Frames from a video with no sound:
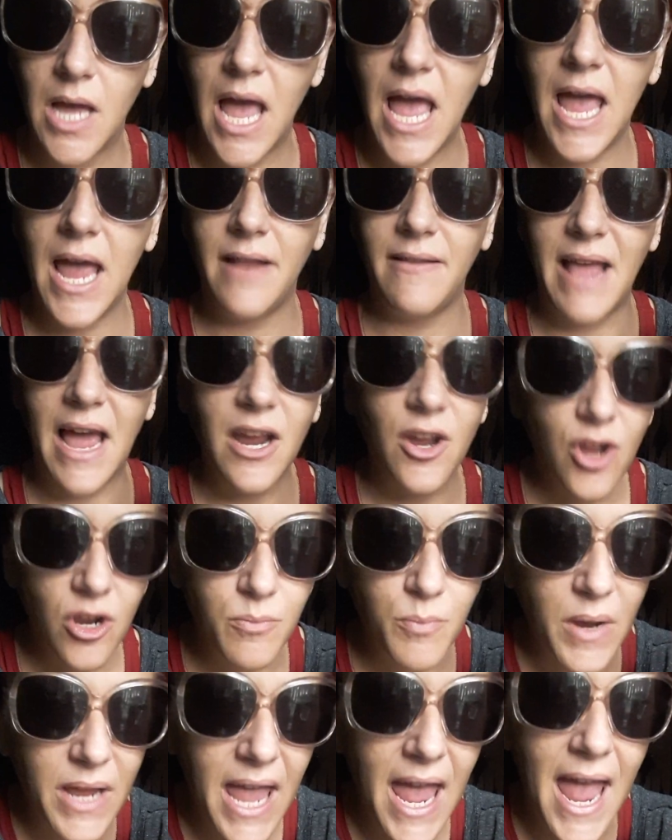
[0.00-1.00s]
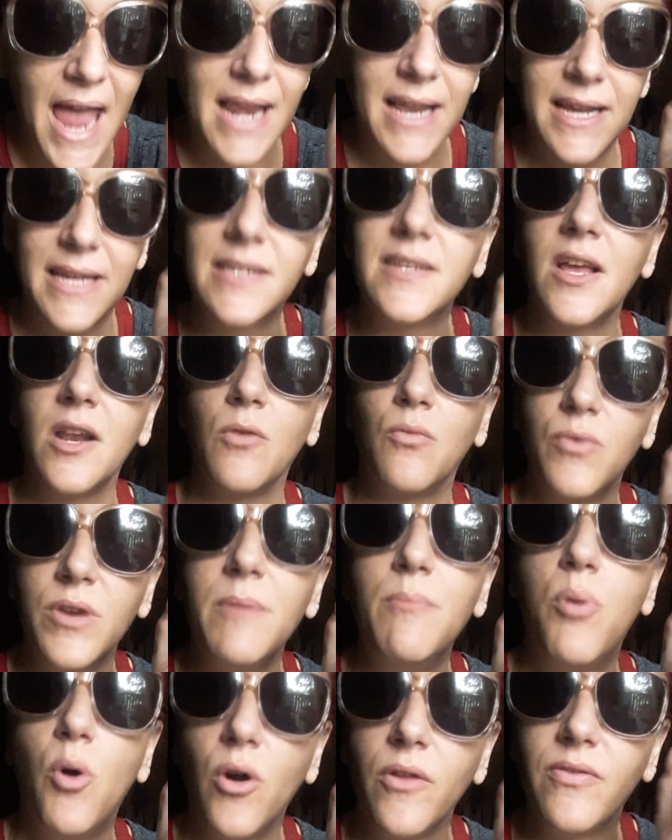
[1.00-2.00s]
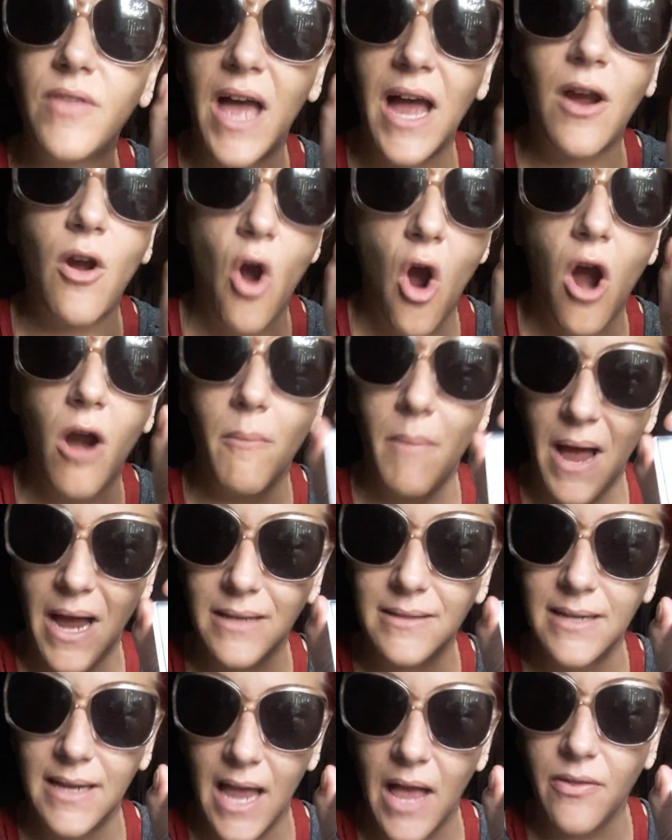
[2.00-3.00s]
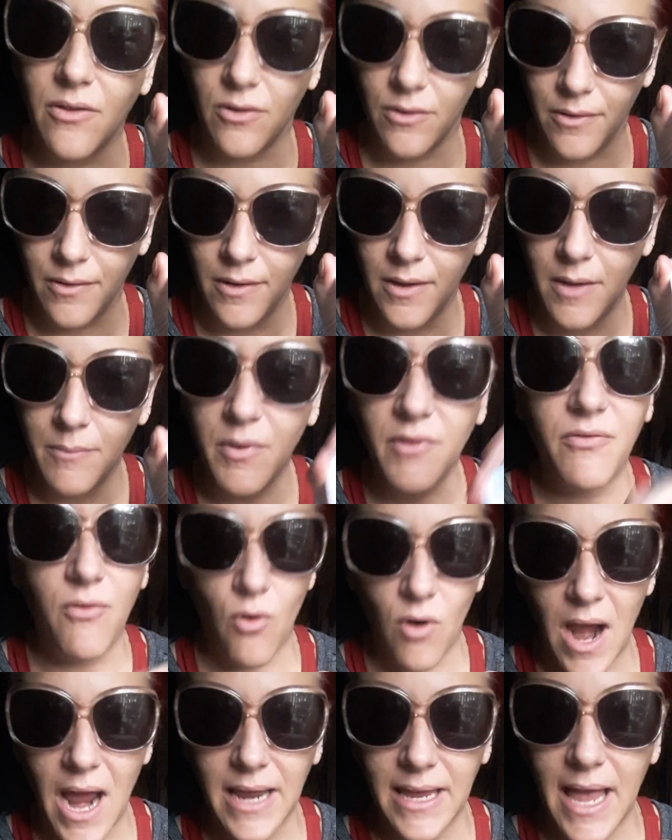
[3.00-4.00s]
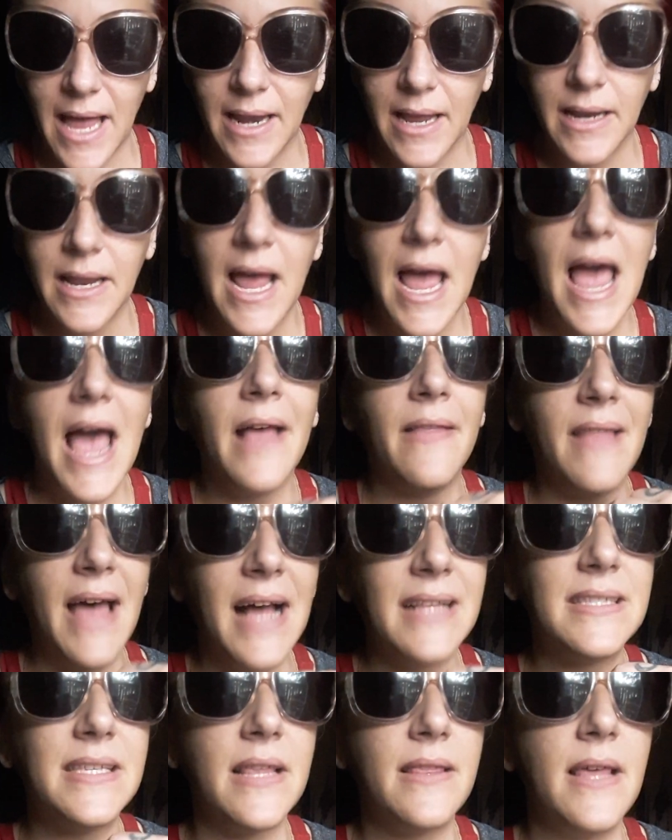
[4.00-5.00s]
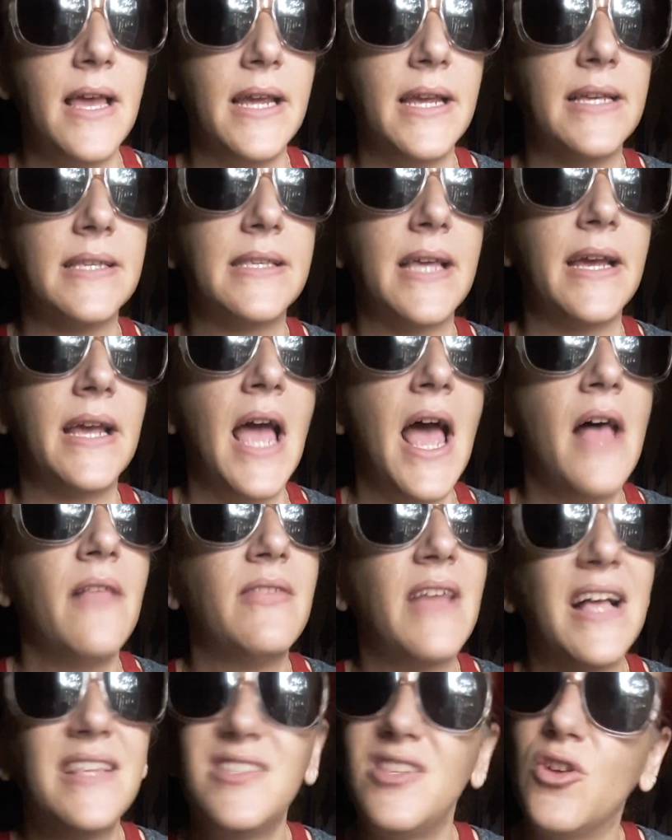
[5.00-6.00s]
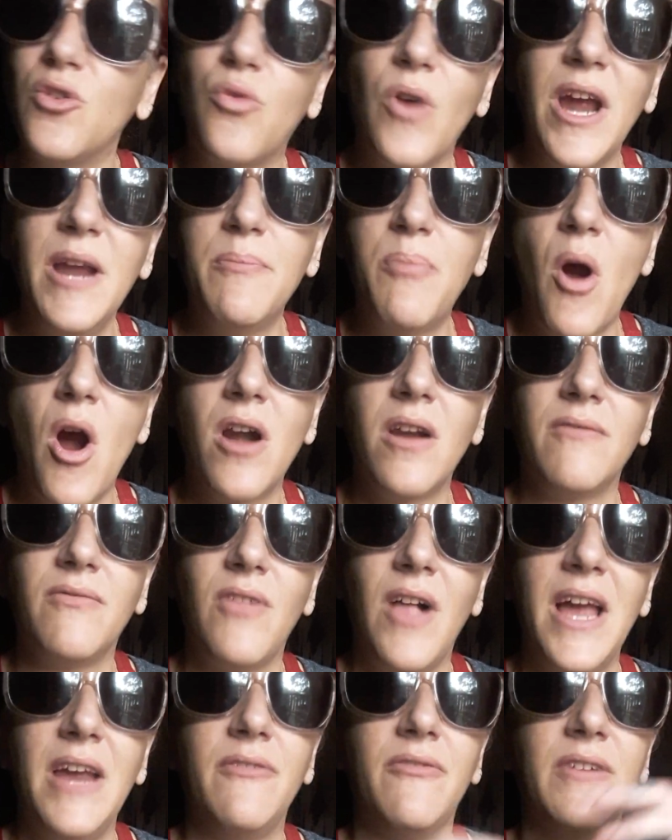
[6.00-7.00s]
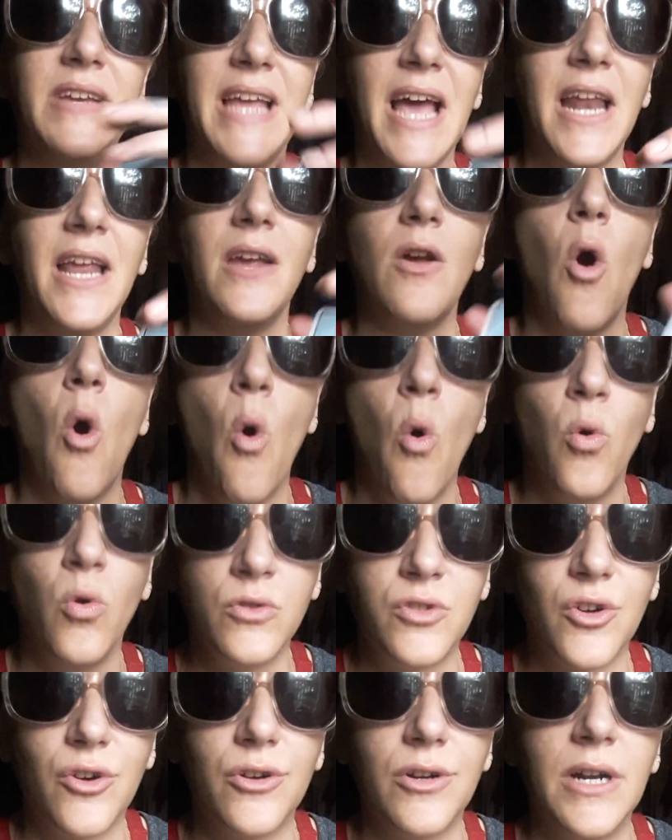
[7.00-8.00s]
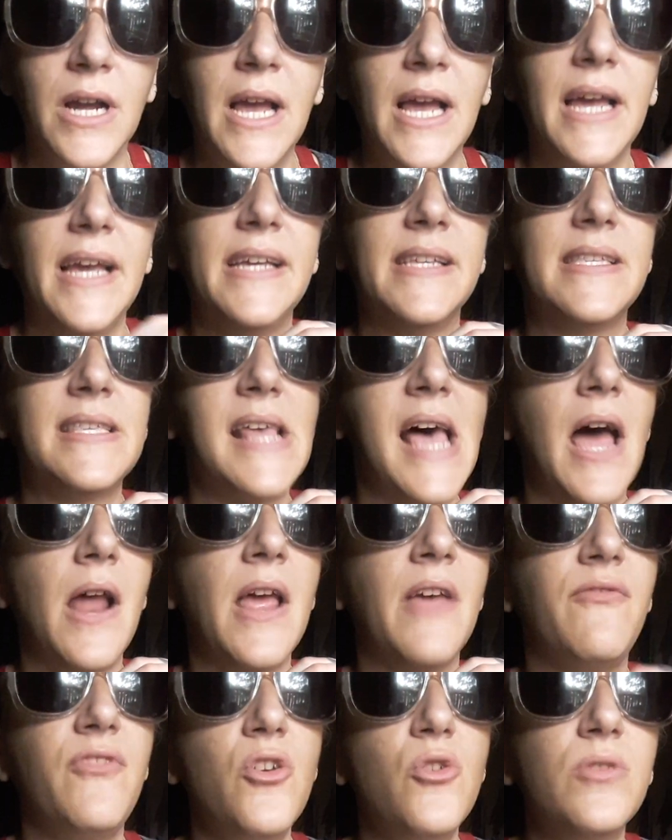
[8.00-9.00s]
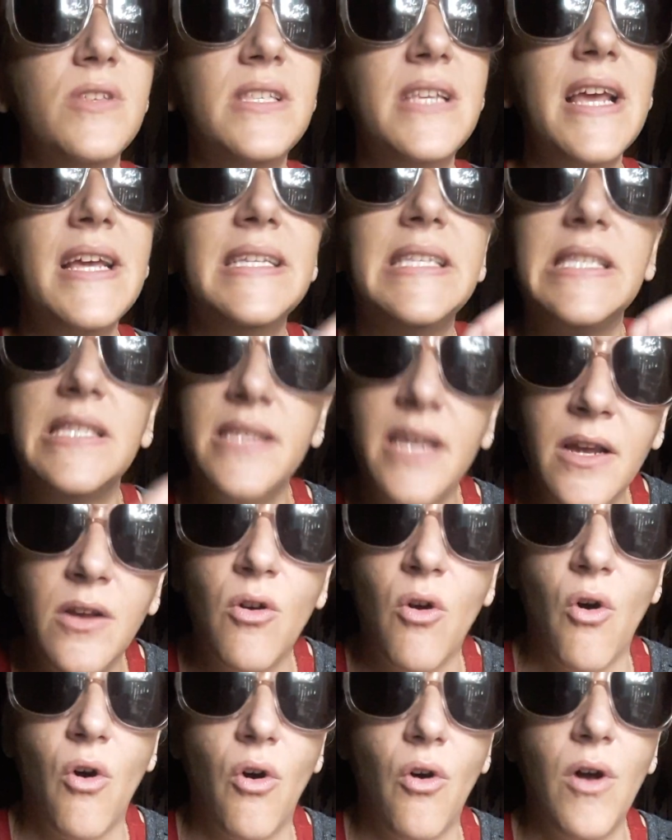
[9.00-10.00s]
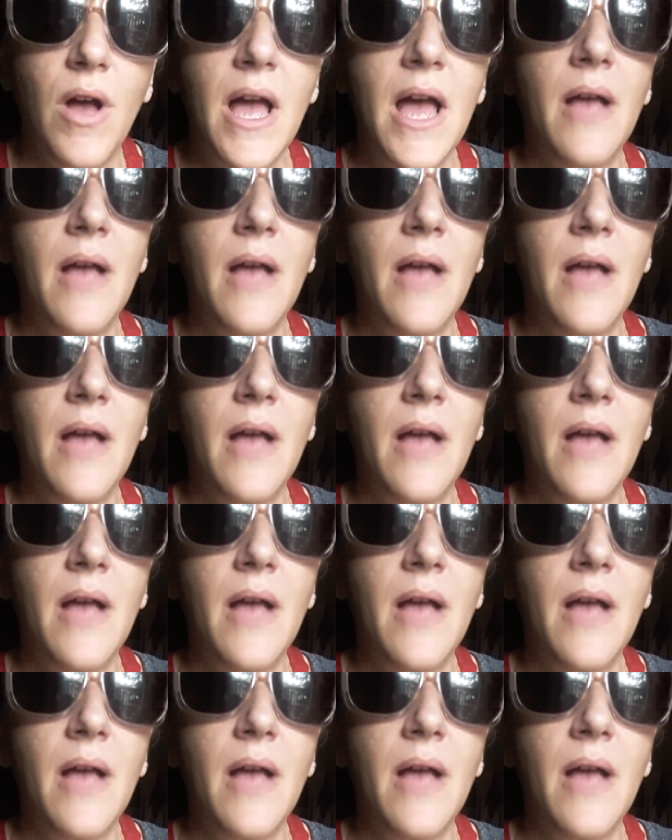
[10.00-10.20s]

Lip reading: And that good mechanic is going to re-put that car back together before I get it. And that's the thing, is like, that's the great part of life and getting older, is that if you stay single,